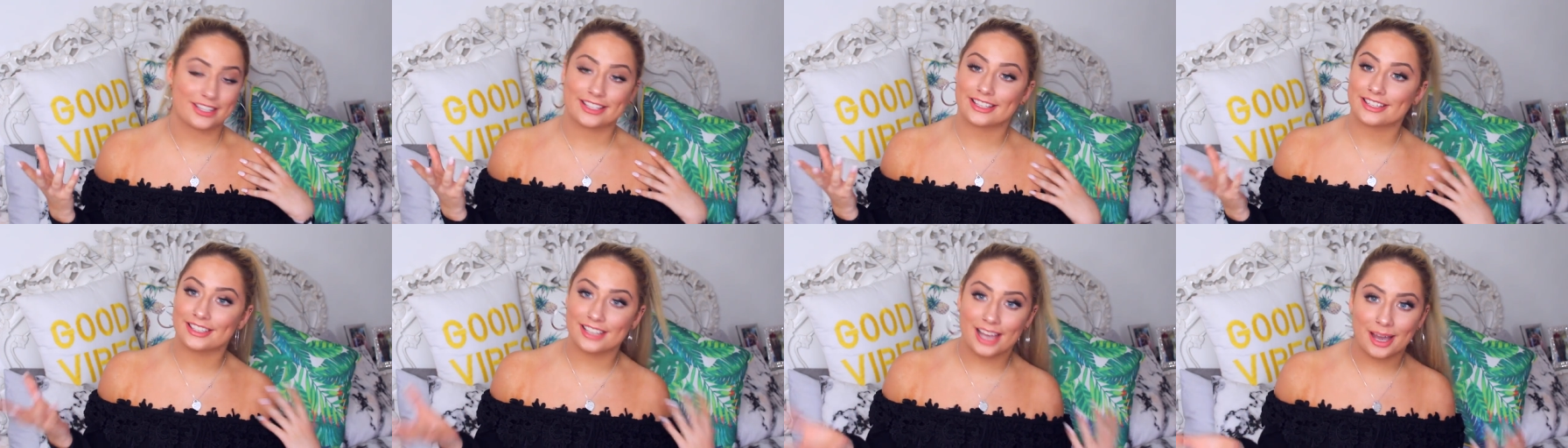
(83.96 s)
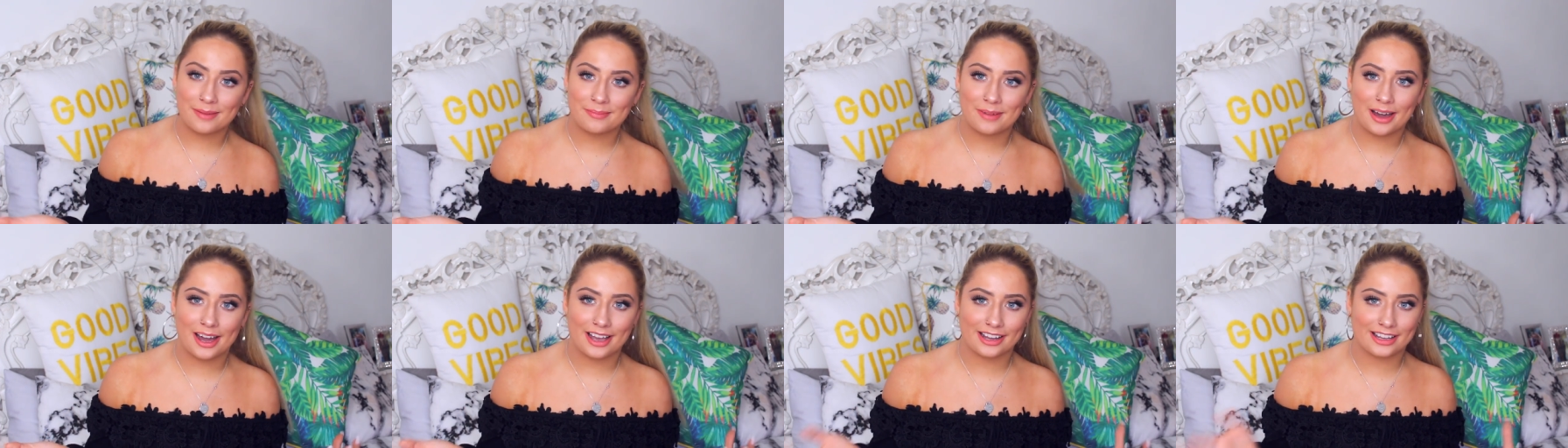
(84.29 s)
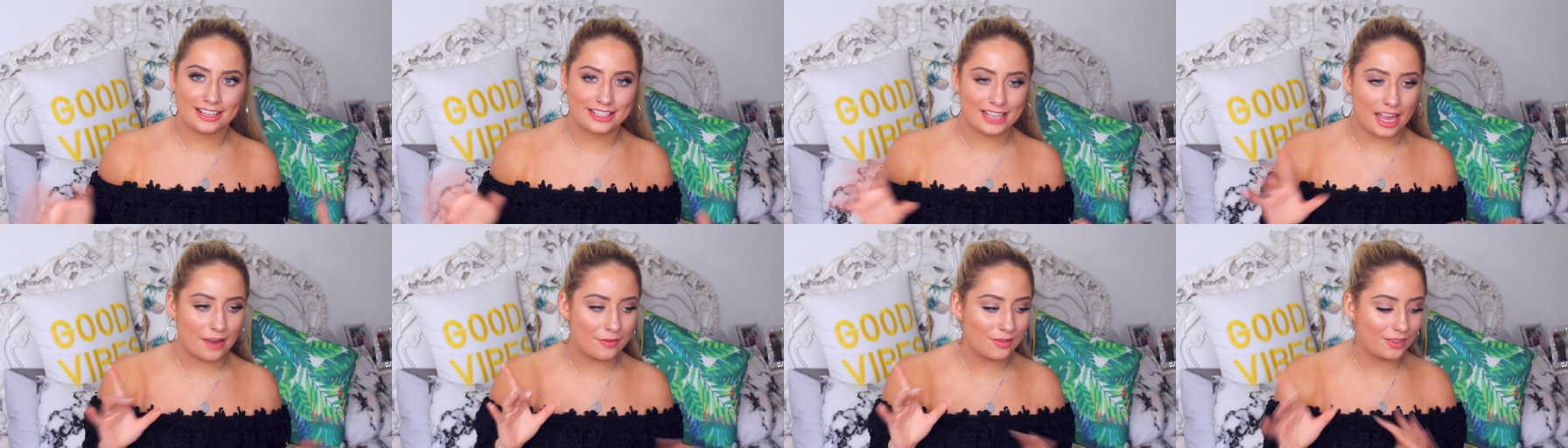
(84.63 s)
summer,
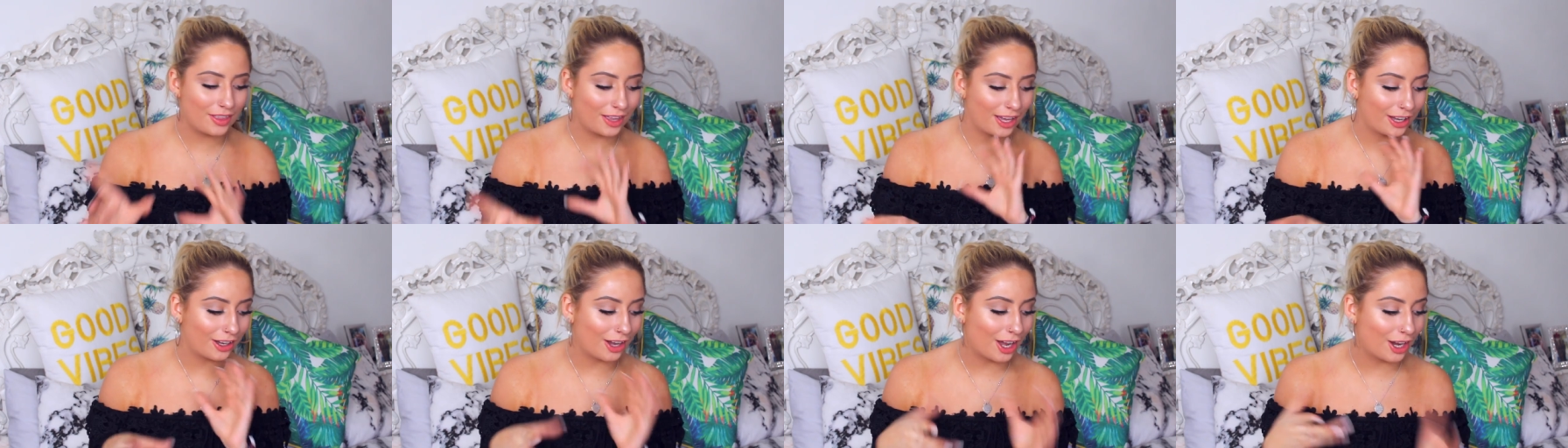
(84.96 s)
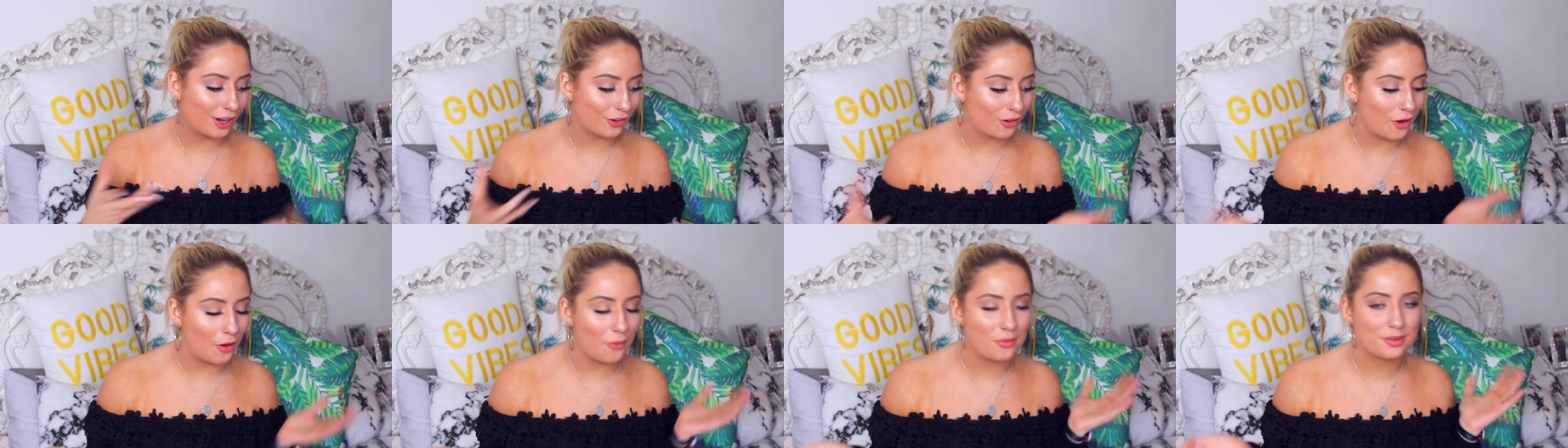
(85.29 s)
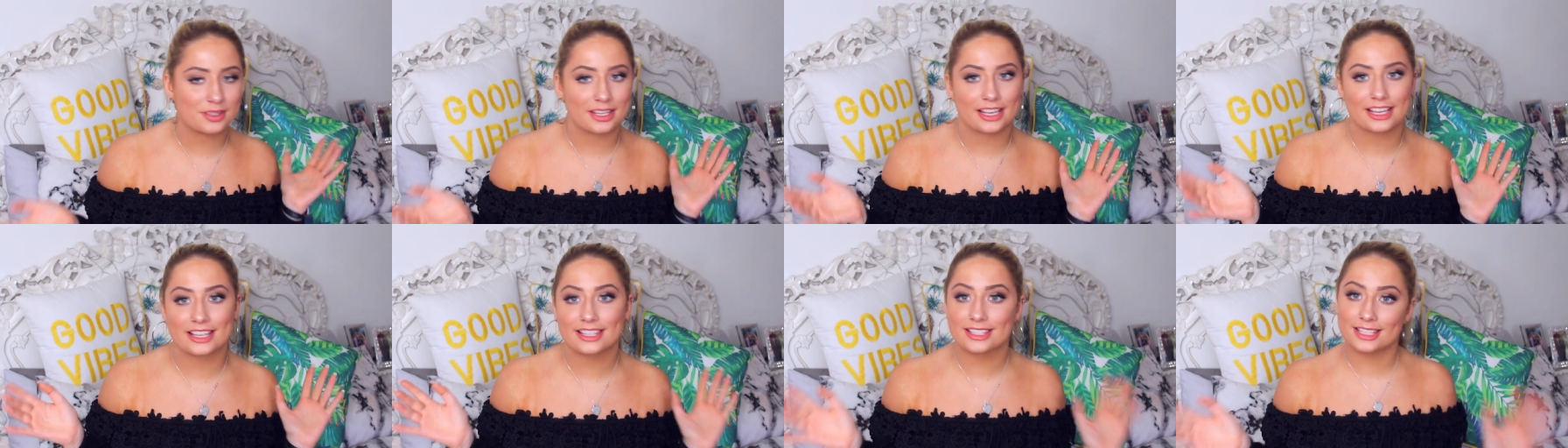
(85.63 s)
because everything I kind of got
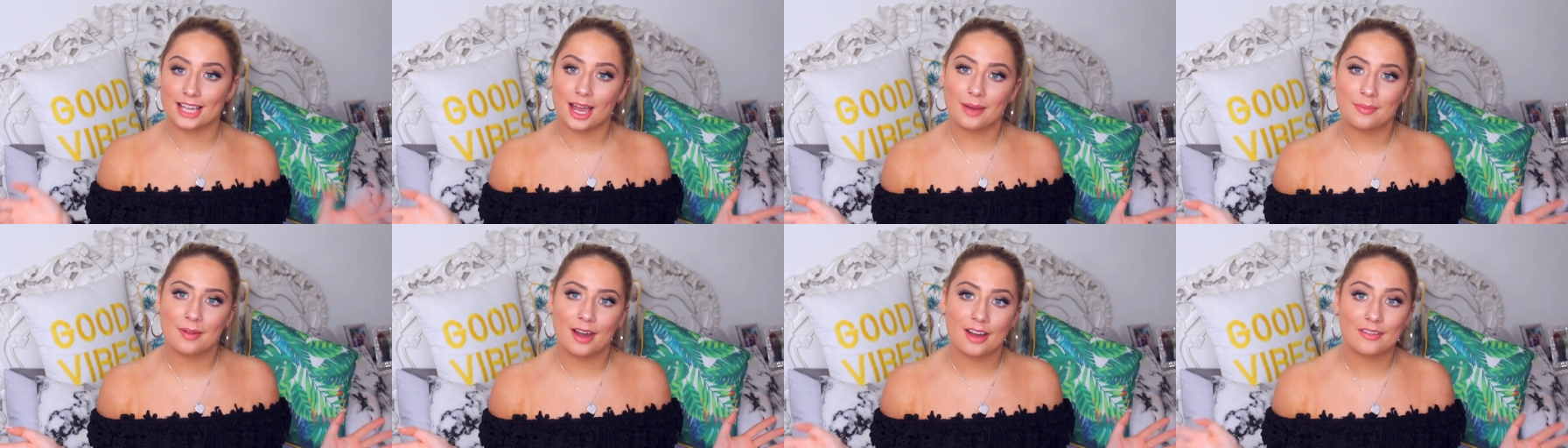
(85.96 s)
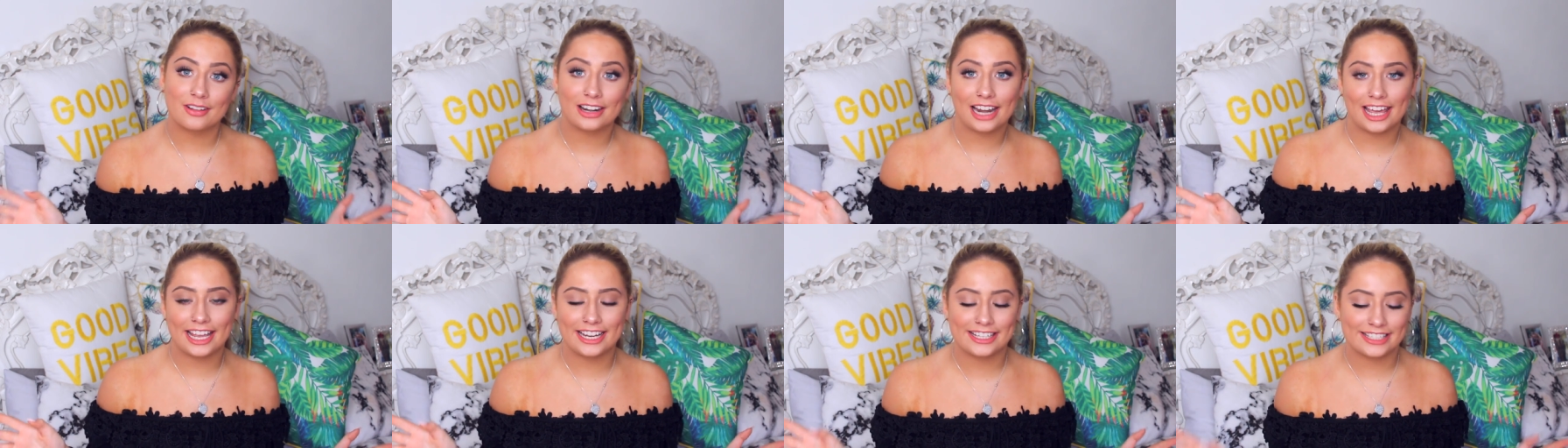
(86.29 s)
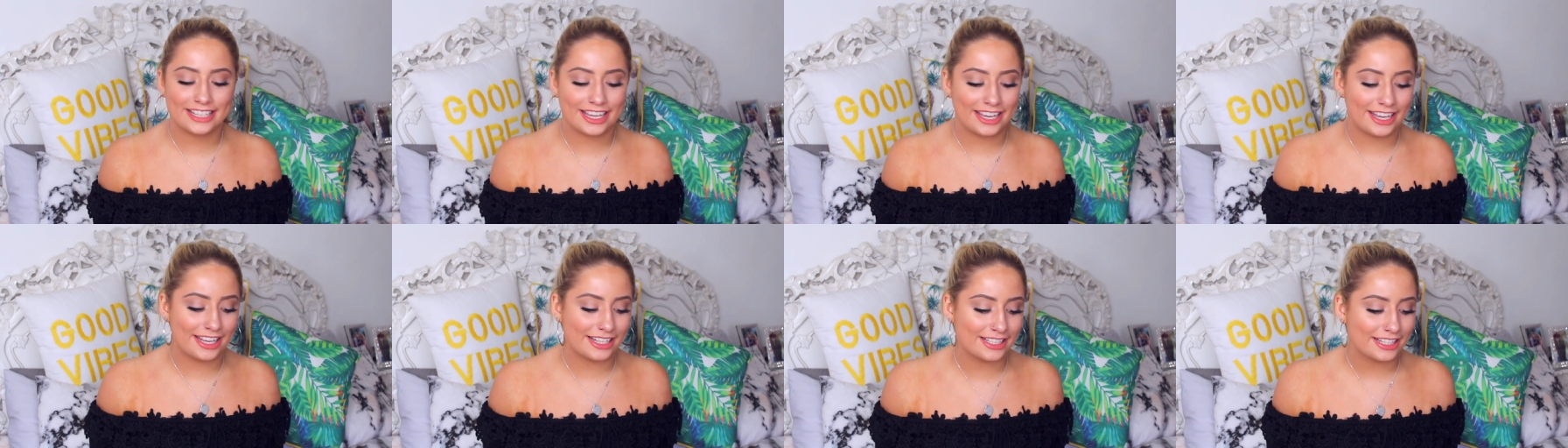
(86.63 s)
was like summer
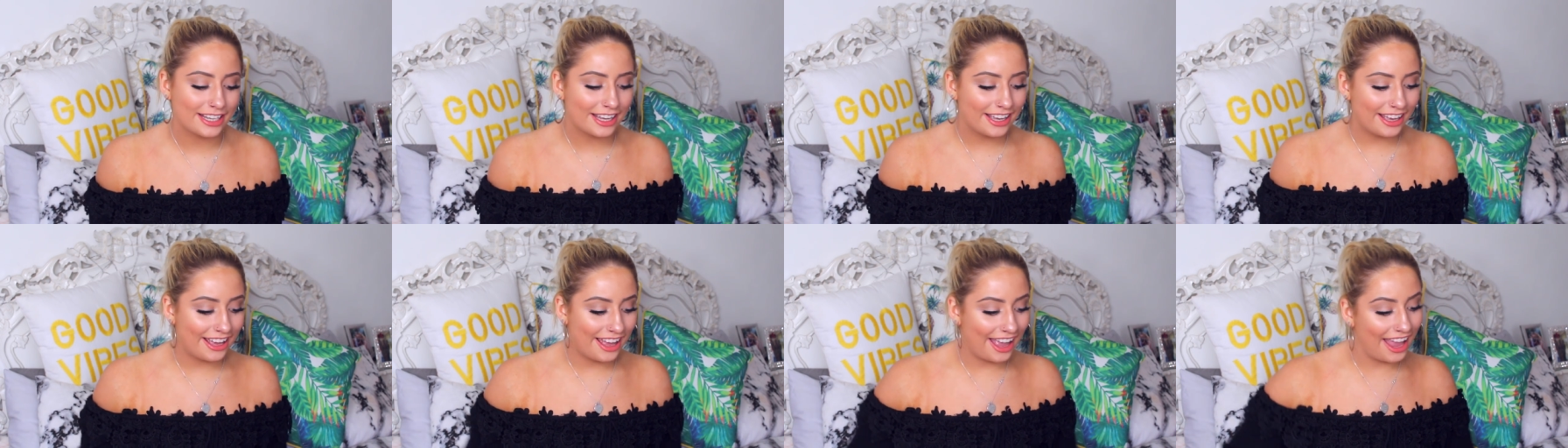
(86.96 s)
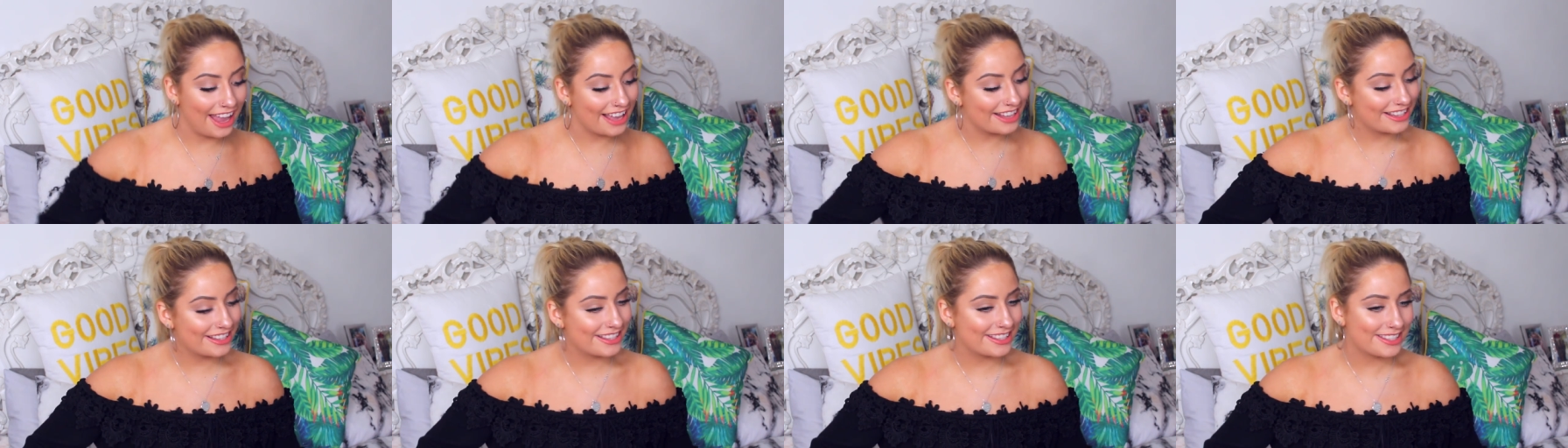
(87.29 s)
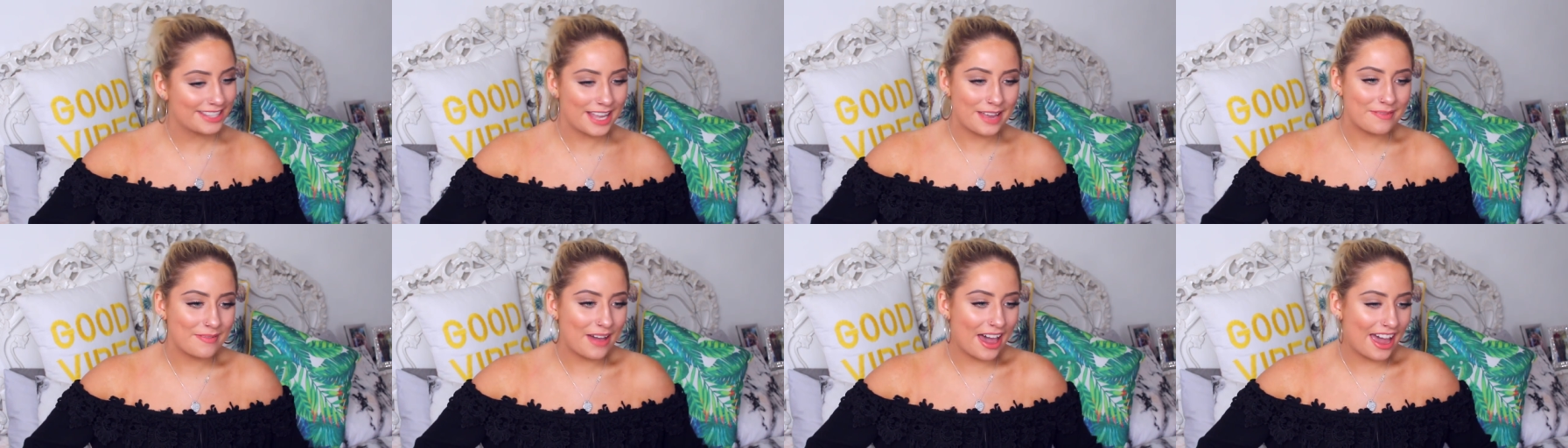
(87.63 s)
related, as
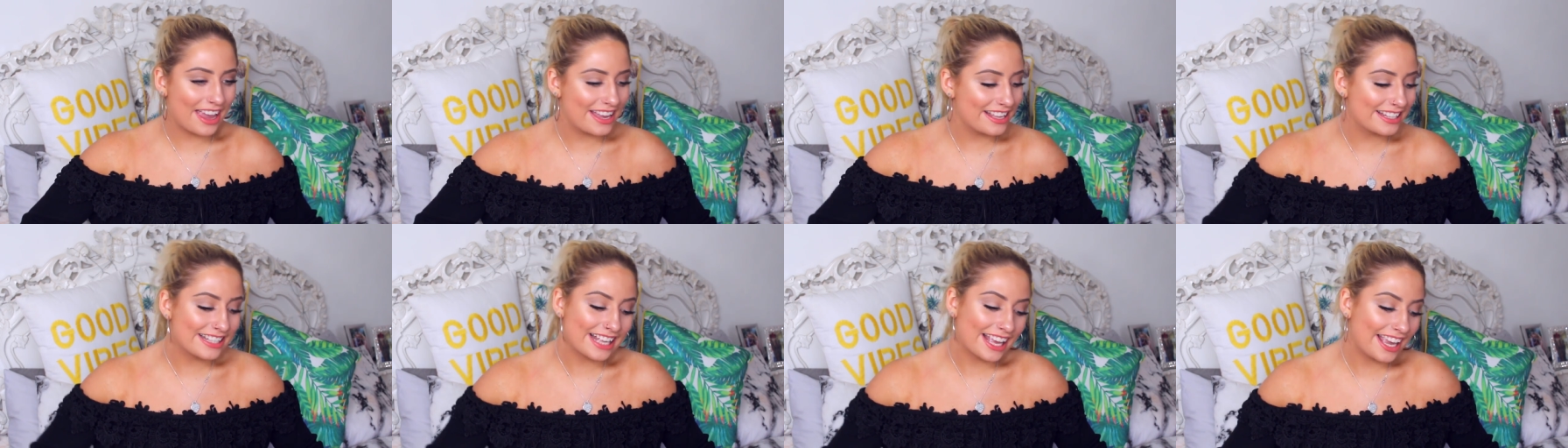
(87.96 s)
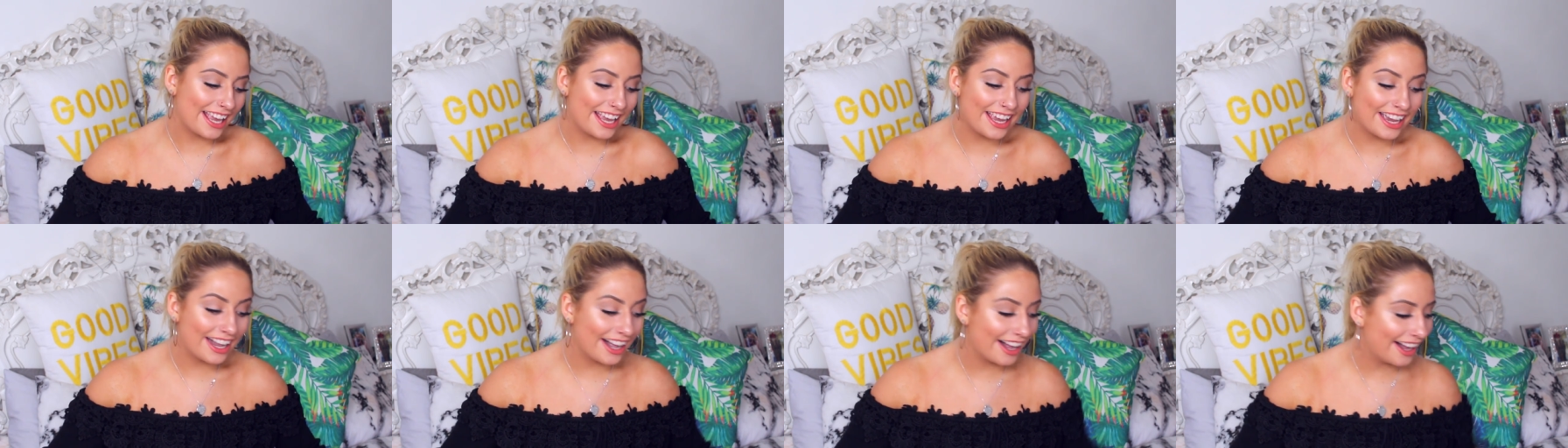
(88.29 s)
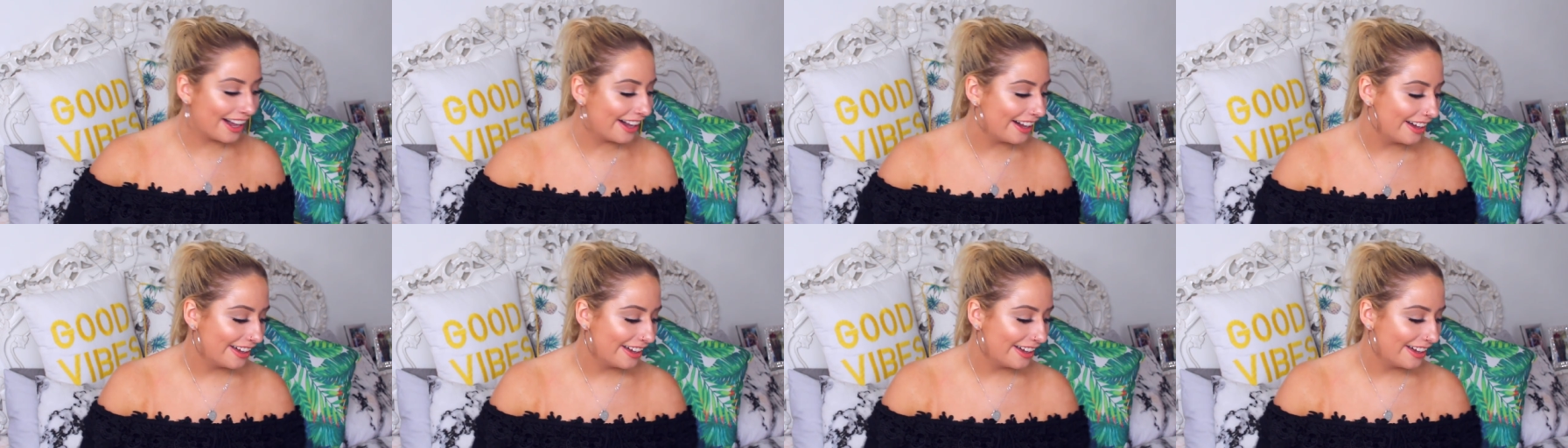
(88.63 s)
summer is here.